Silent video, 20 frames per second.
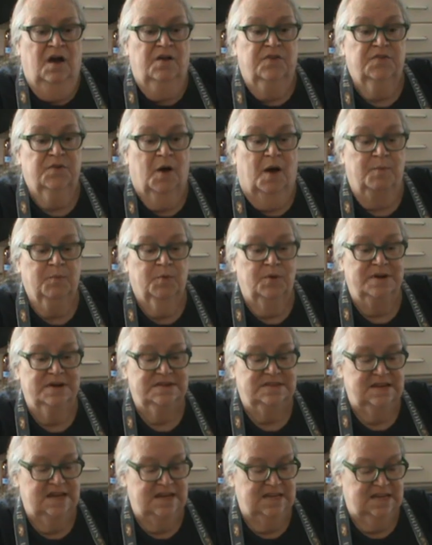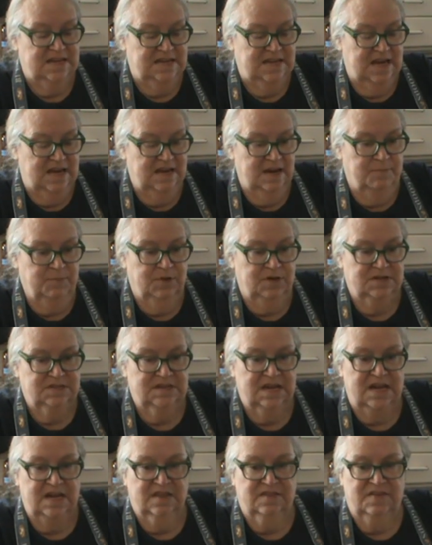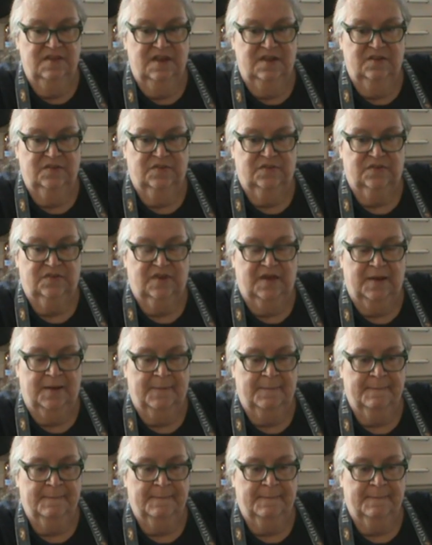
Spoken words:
So I'm going to take, again, I'm going to take this